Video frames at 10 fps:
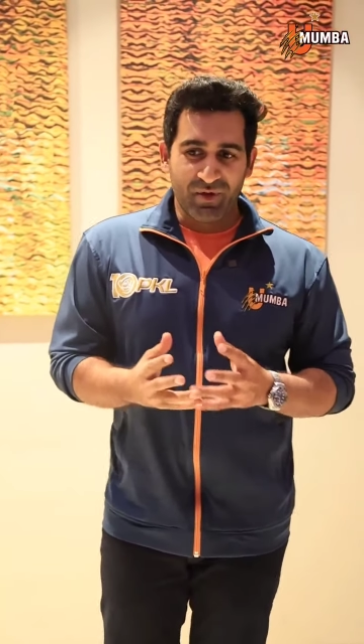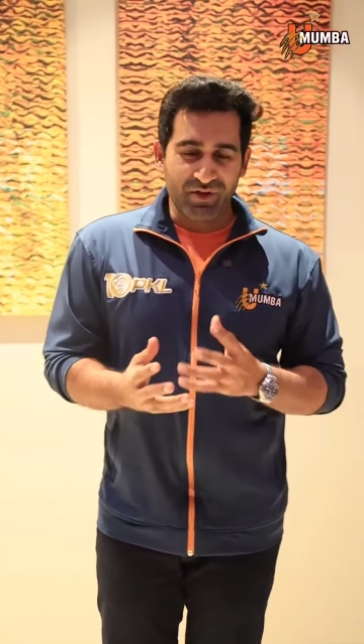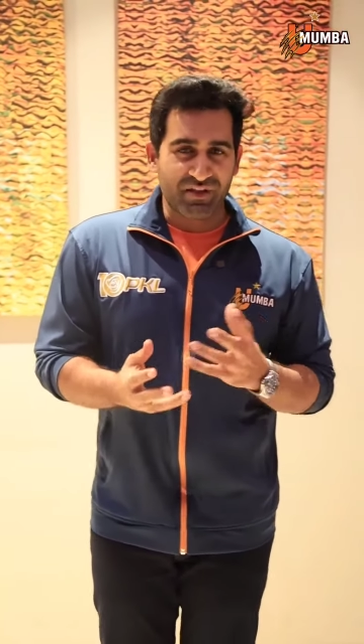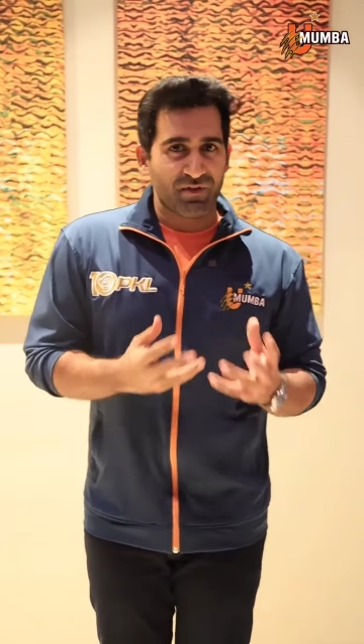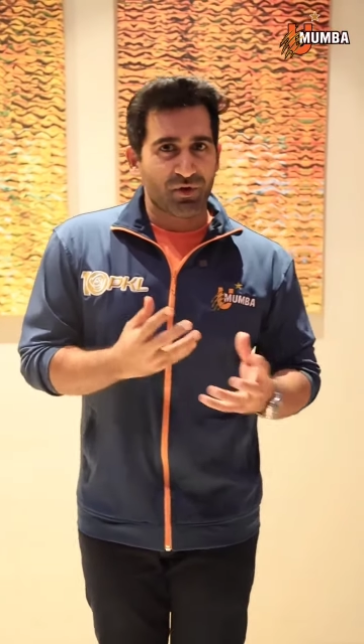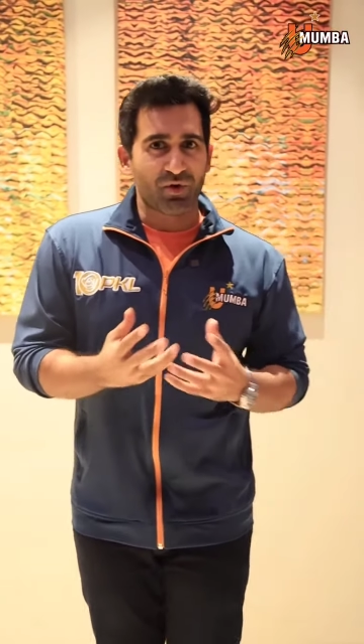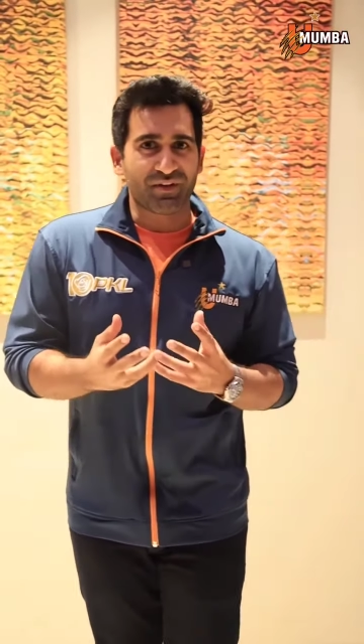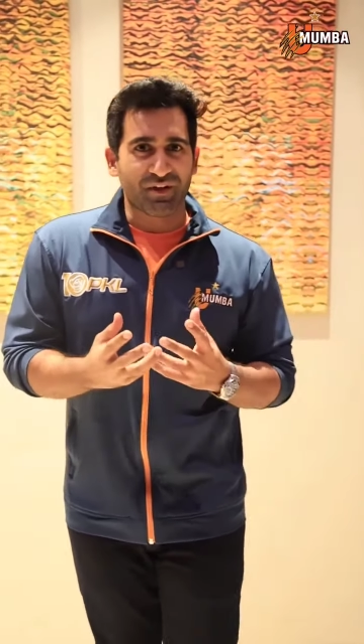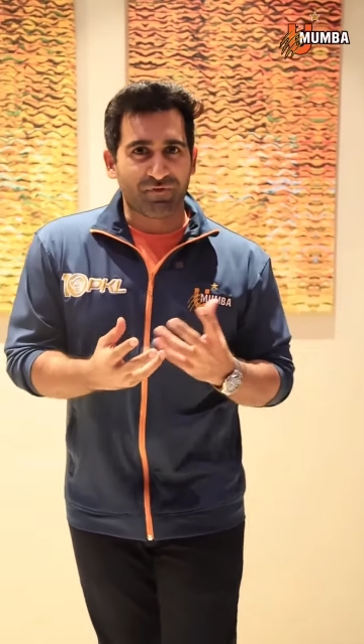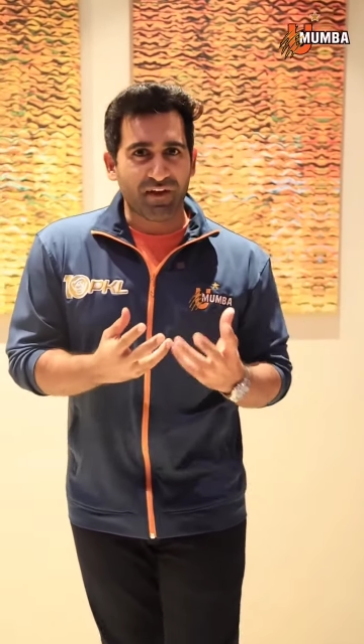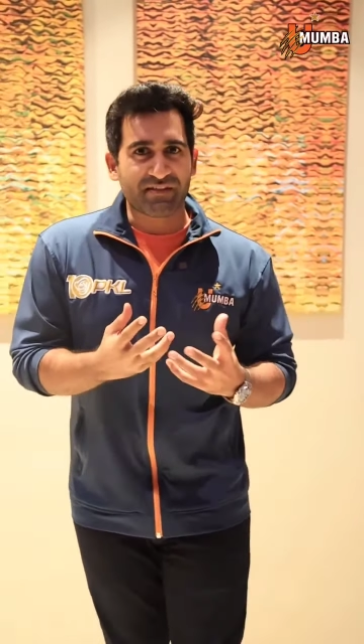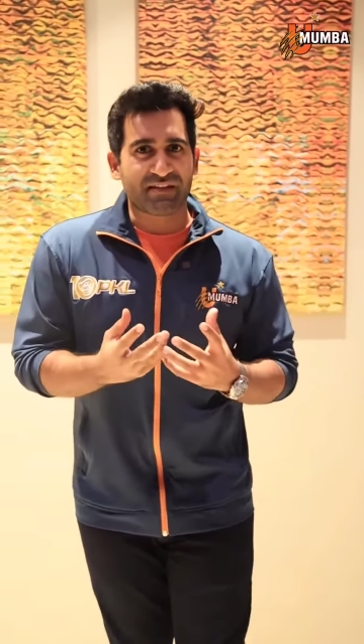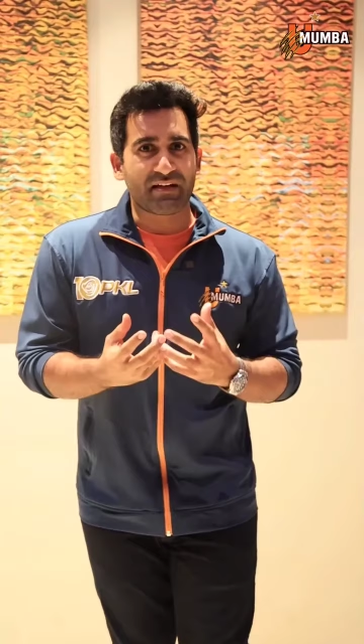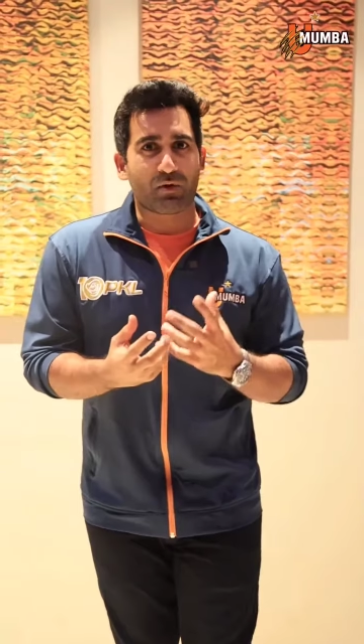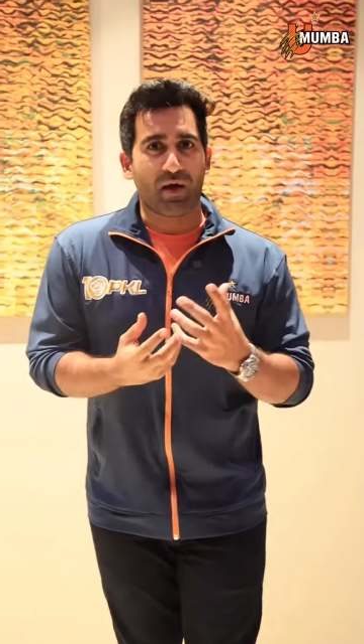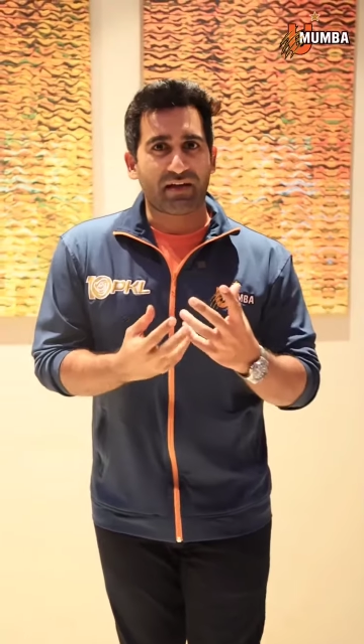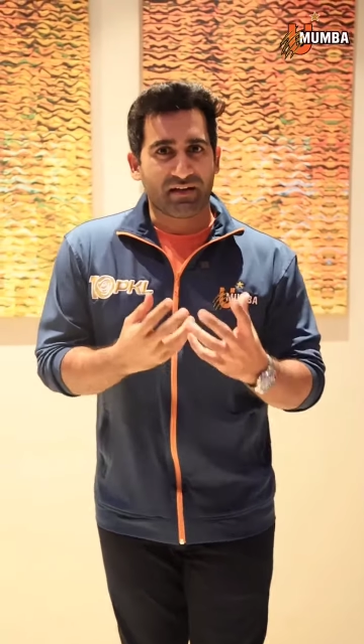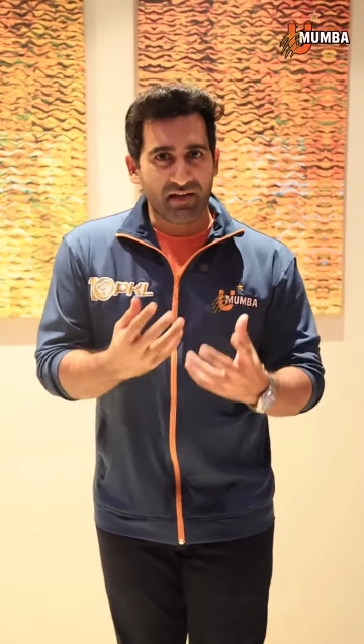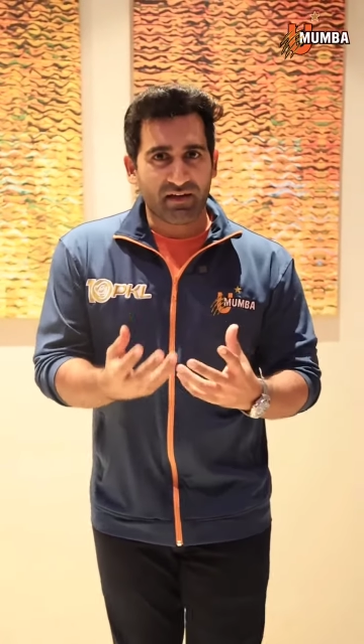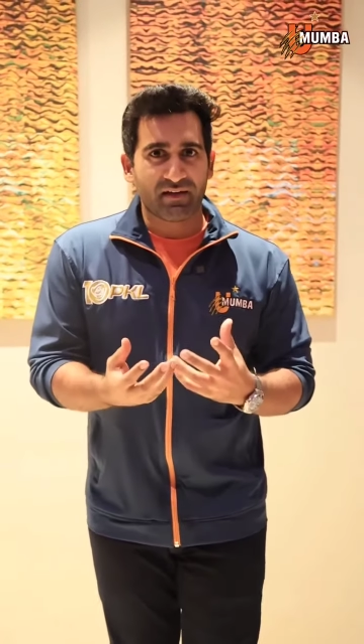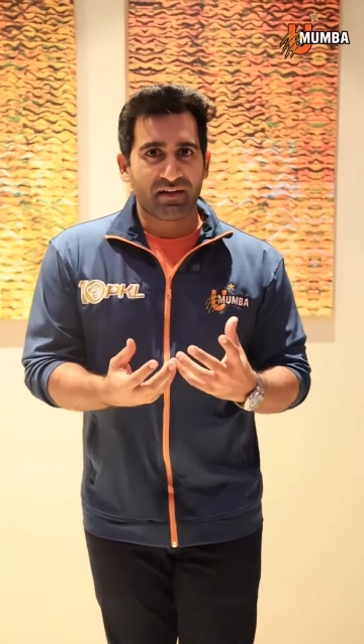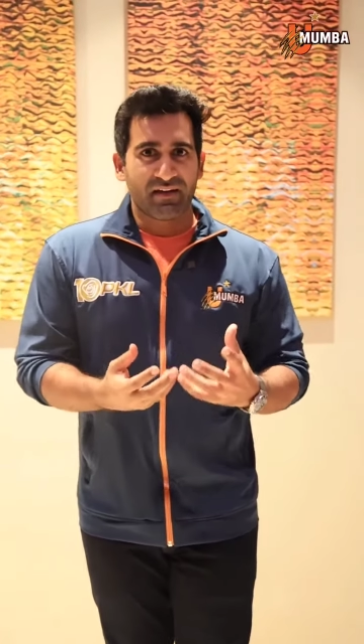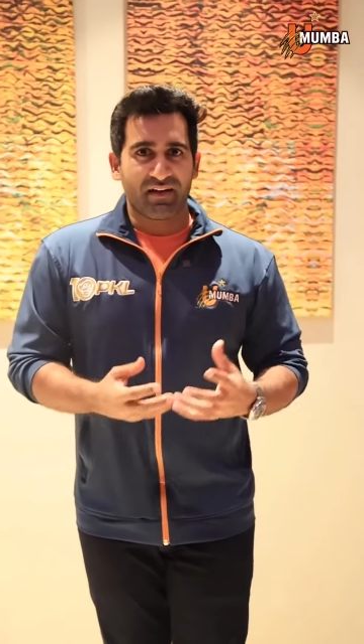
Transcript: because even though the defense didn't quite click,